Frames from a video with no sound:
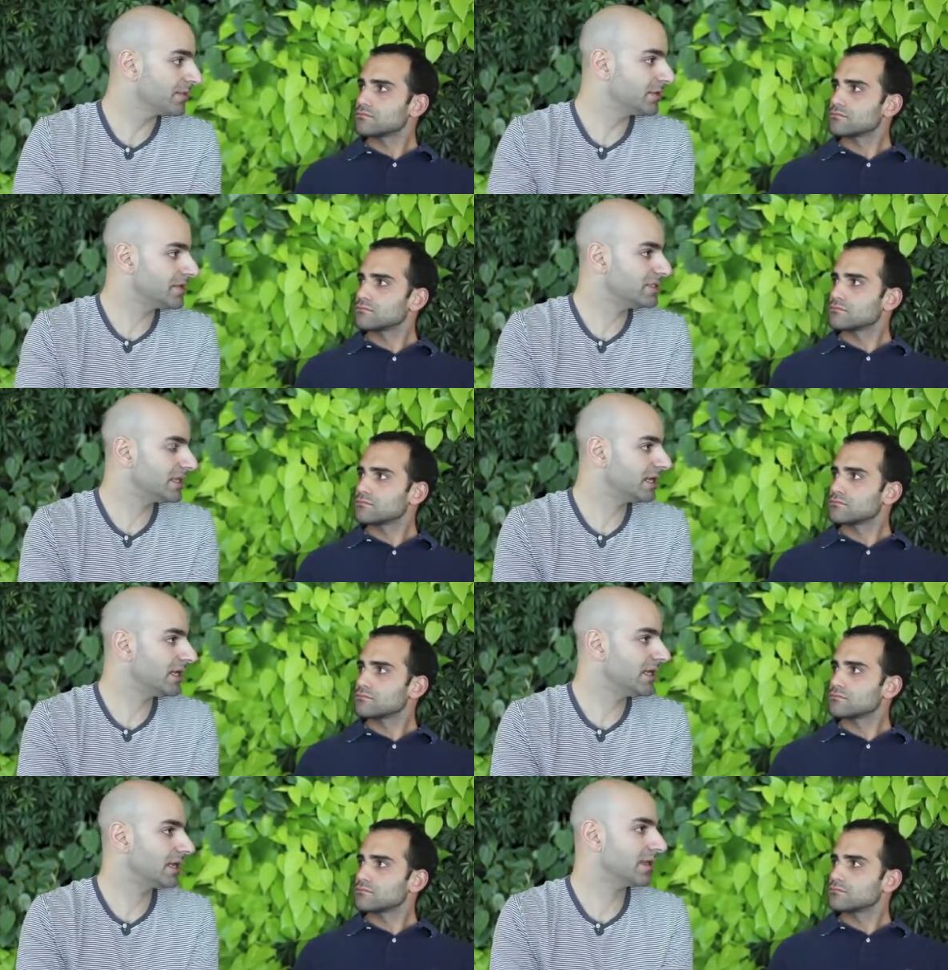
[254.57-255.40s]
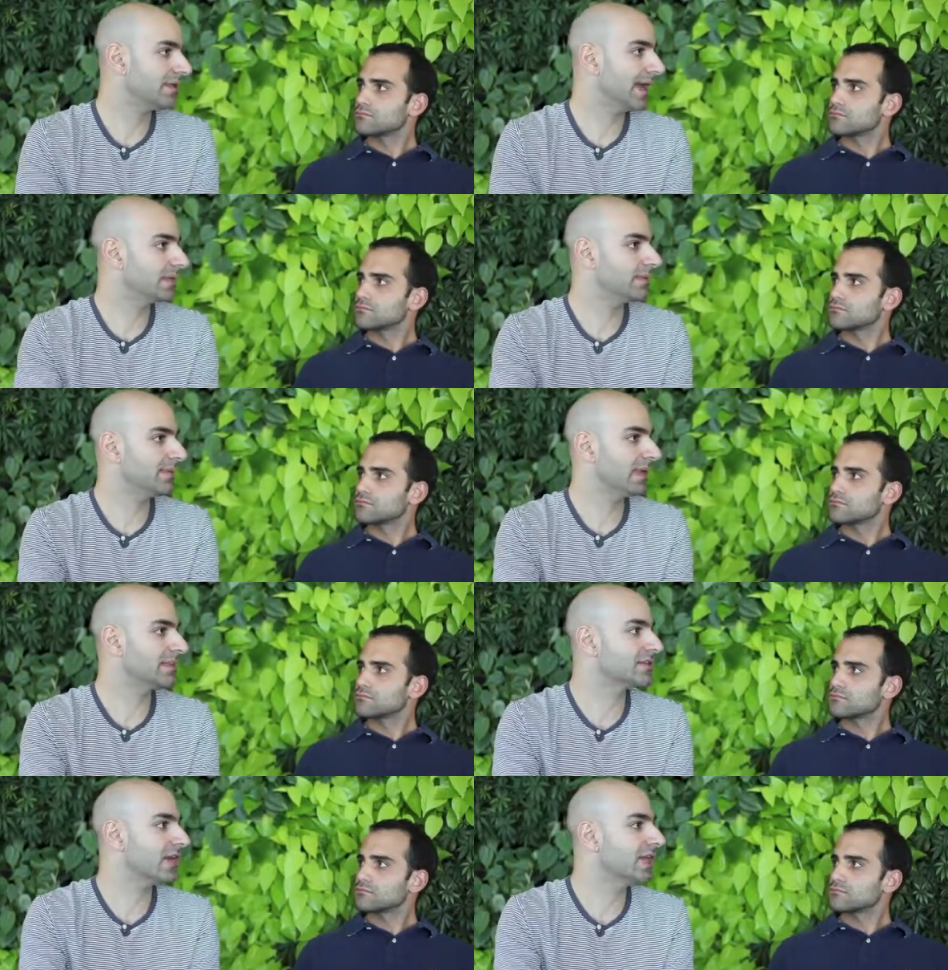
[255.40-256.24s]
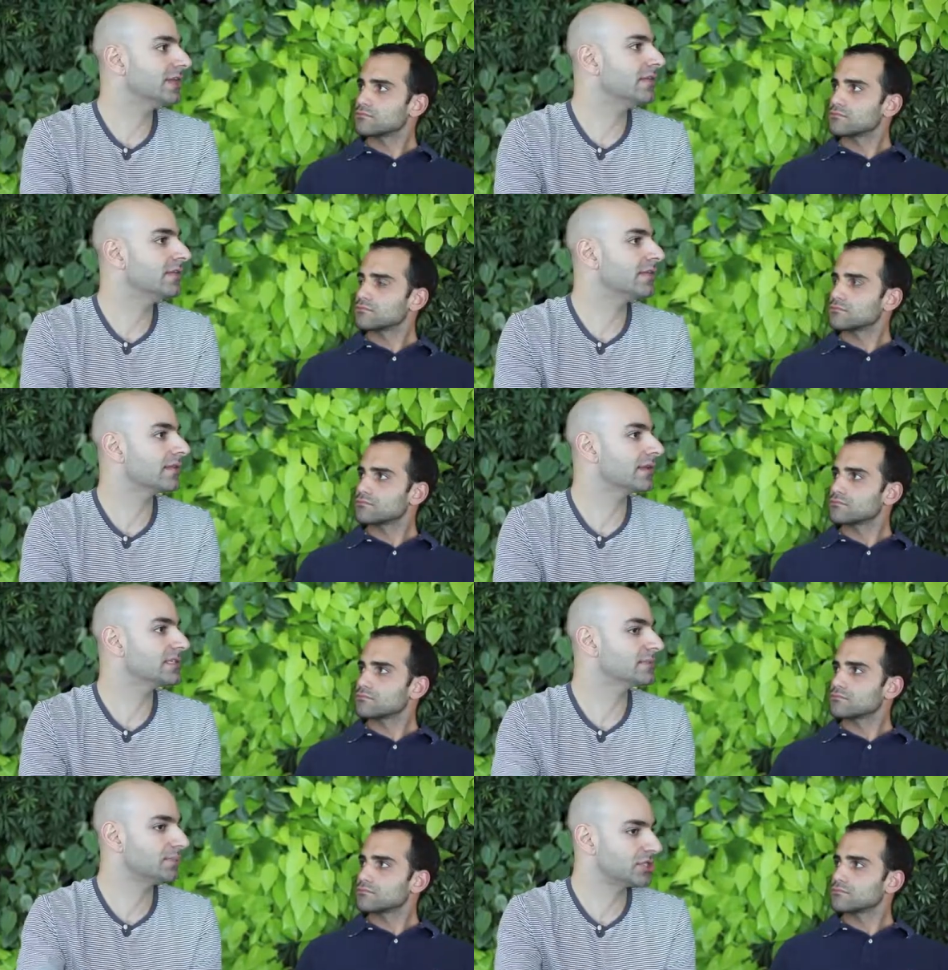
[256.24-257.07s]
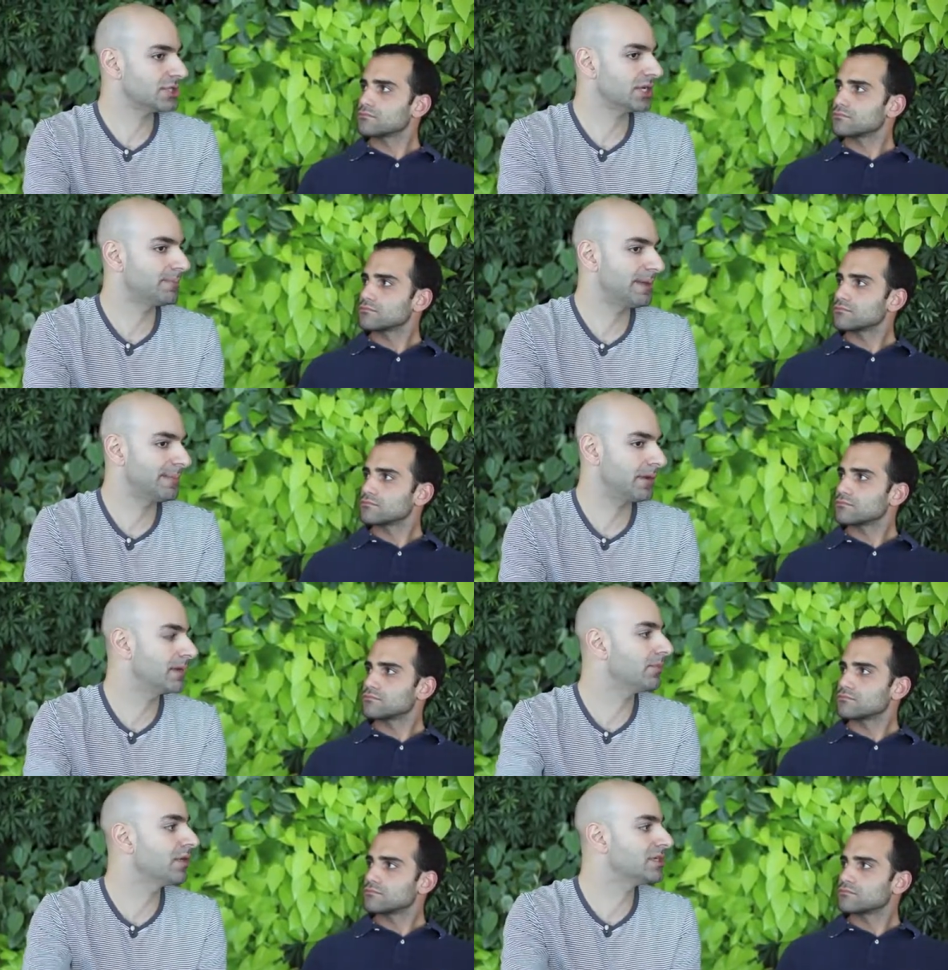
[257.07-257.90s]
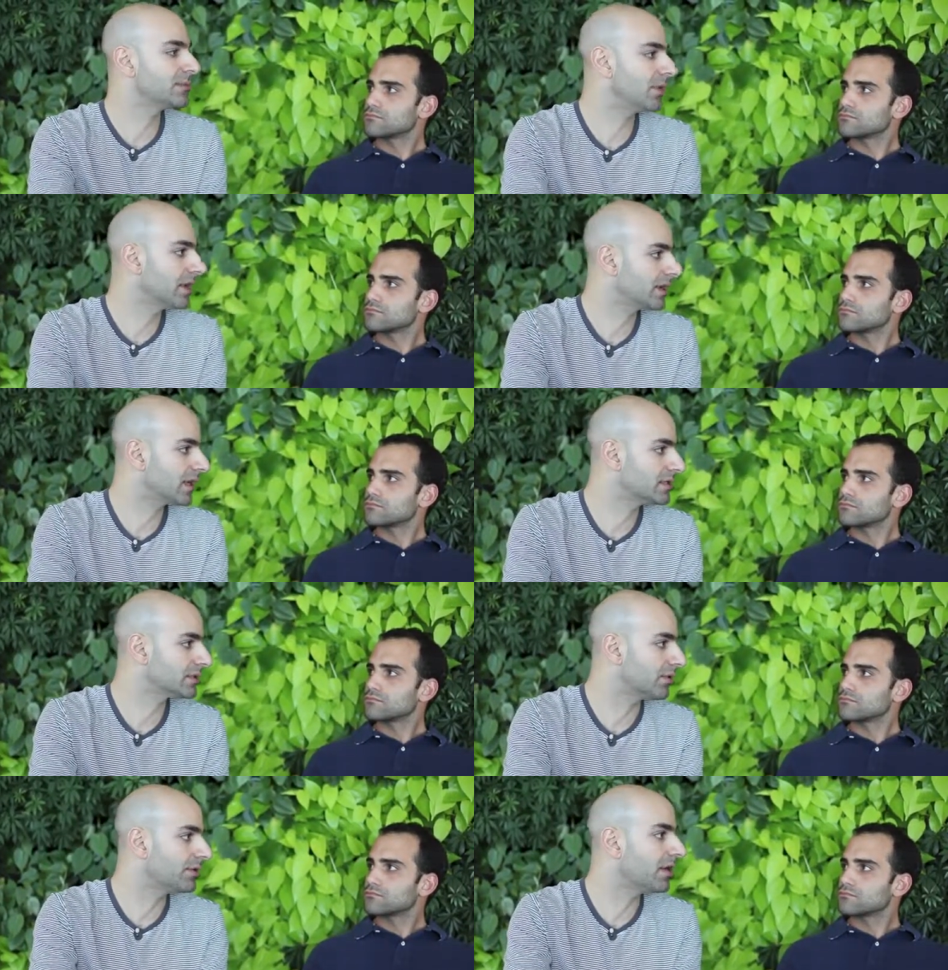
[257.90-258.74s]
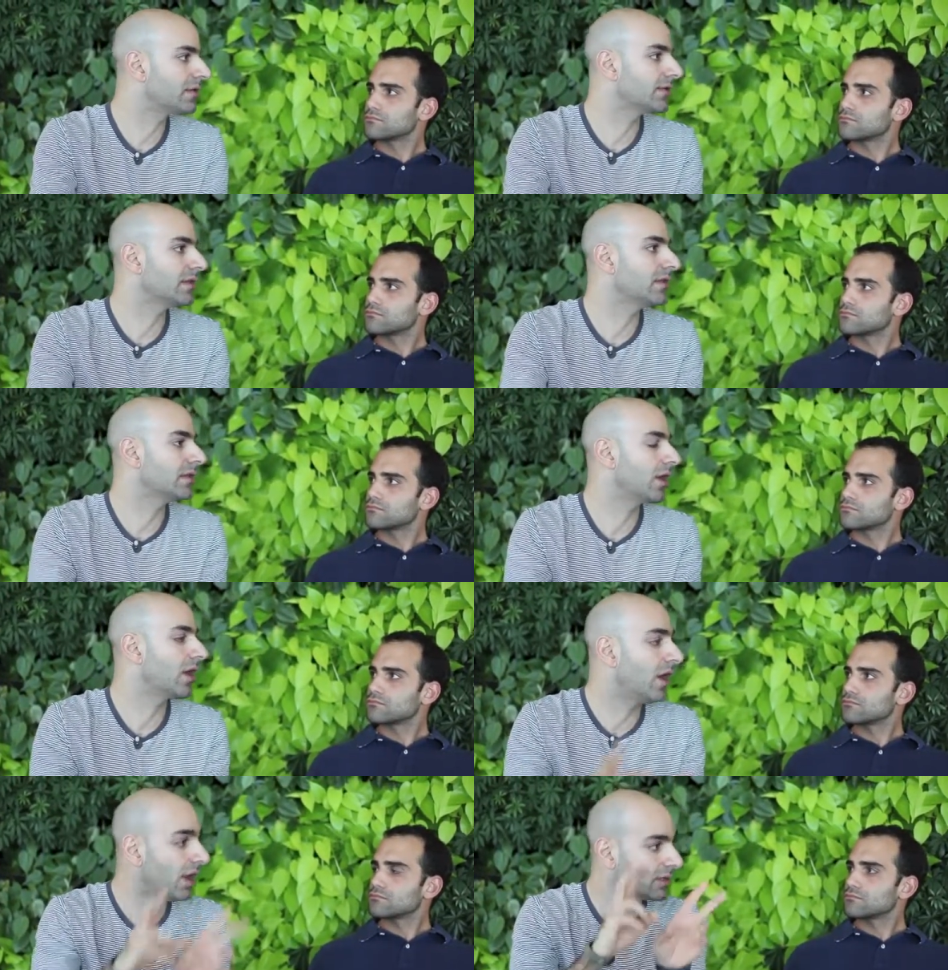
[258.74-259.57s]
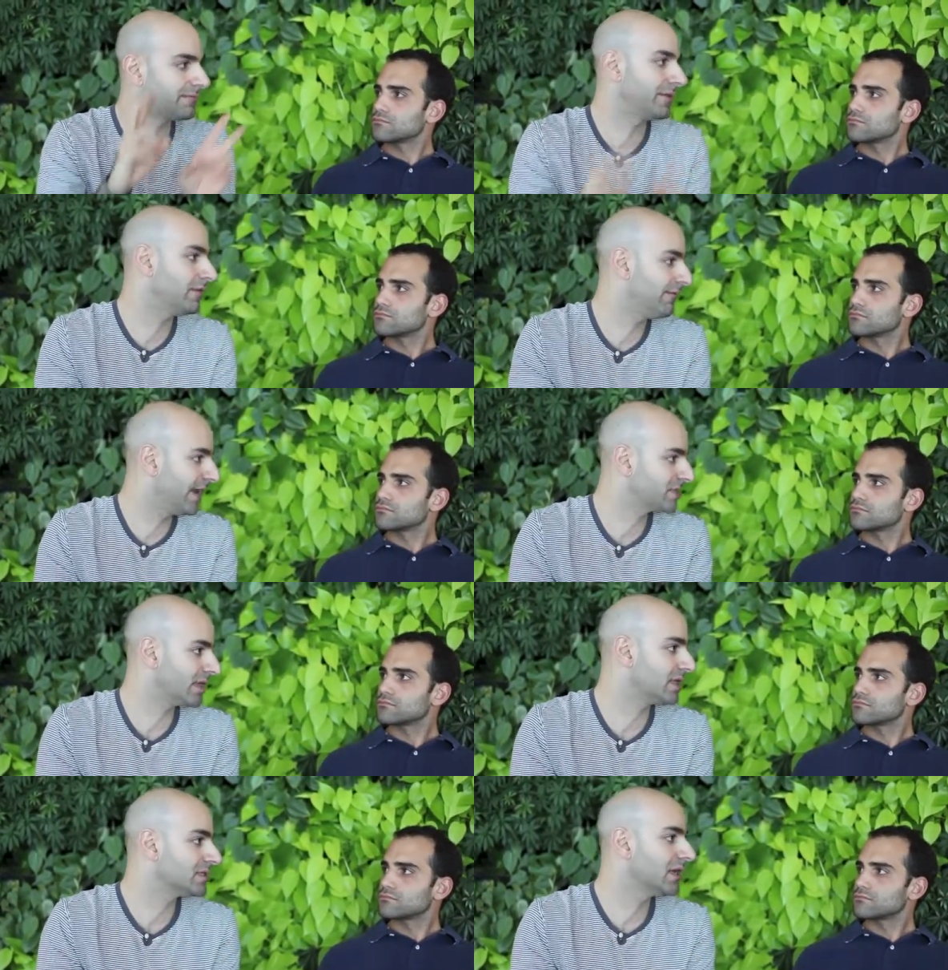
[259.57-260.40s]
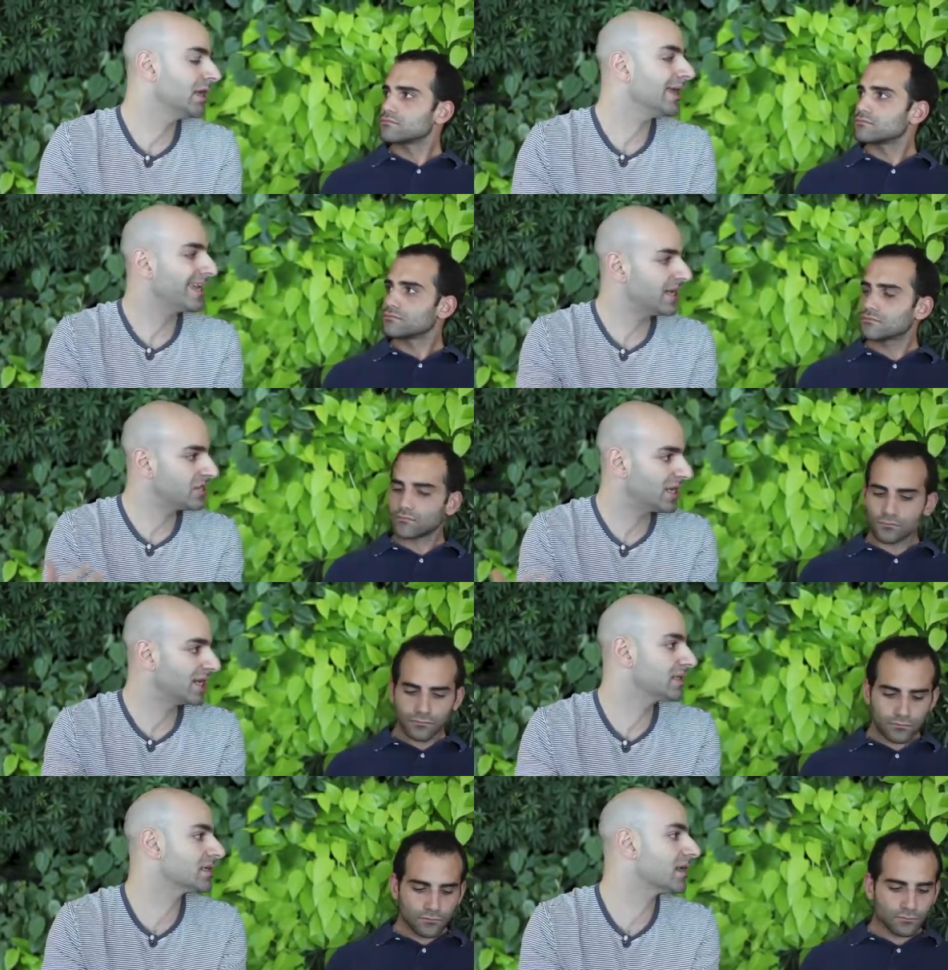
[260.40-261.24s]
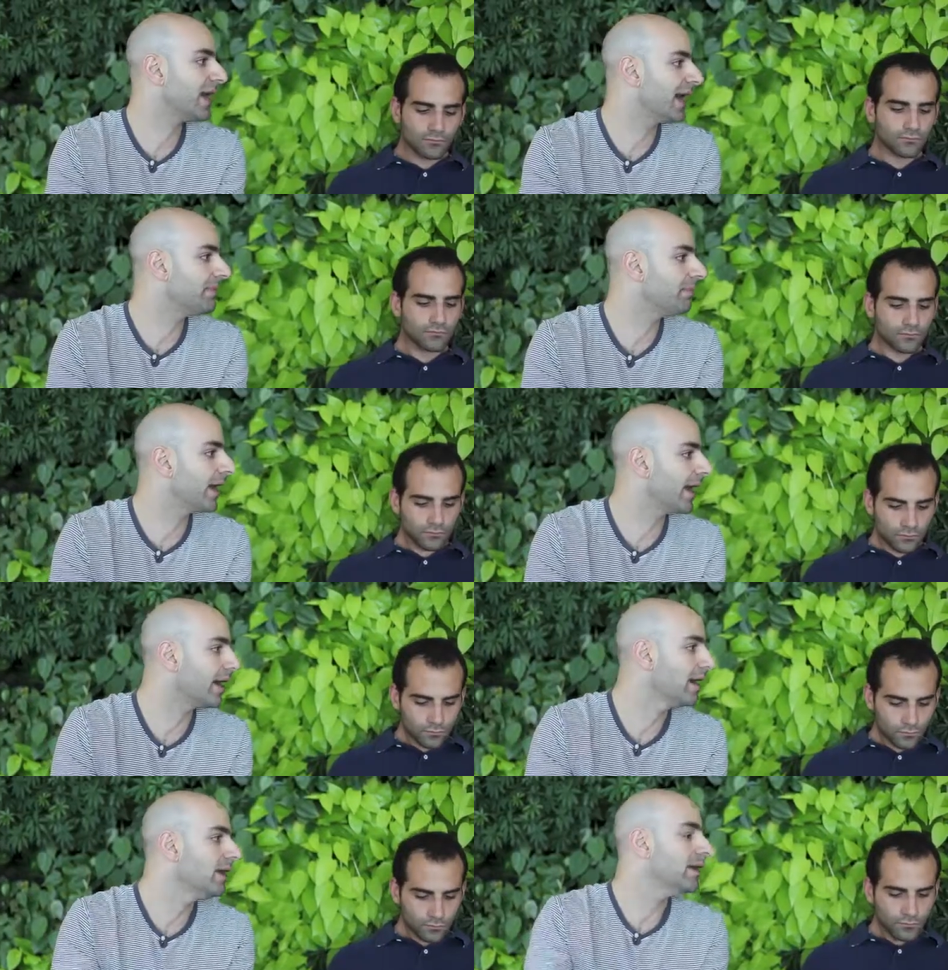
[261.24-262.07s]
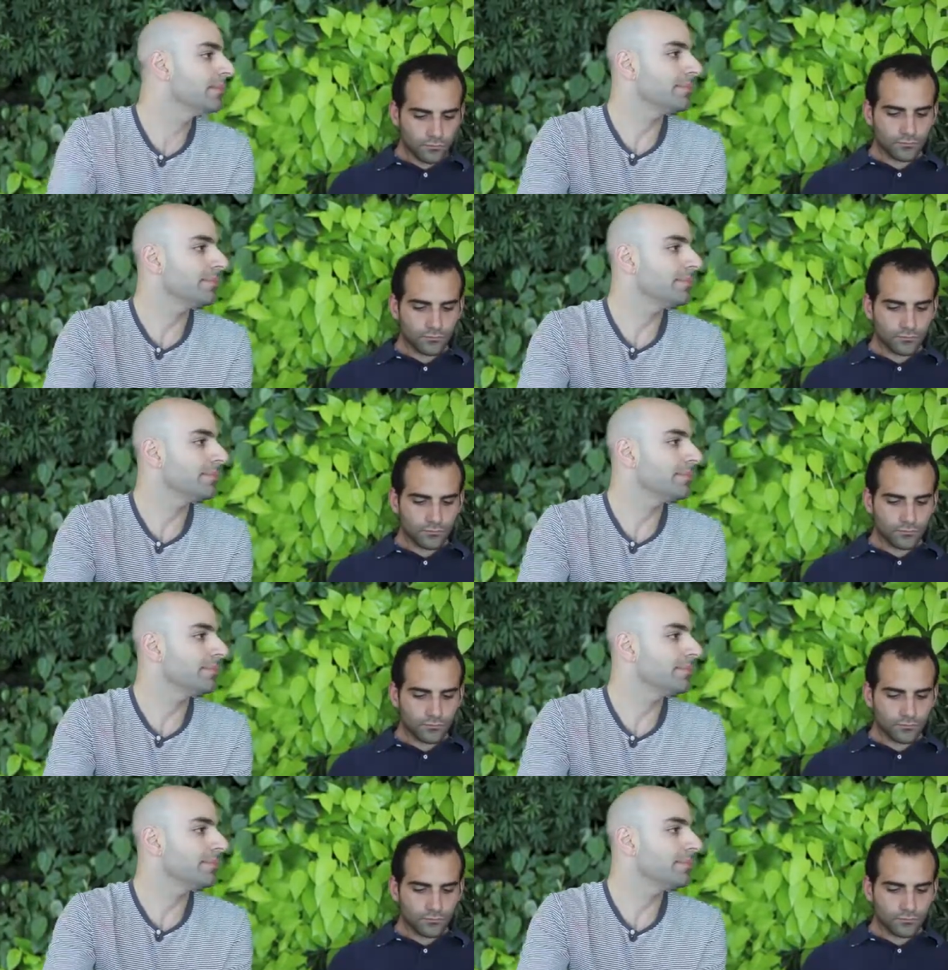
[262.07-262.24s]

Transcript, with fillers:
Speaker 1: Do you see that a trend that is pushing people in emerging markets or not in the heart of innovation as initially described by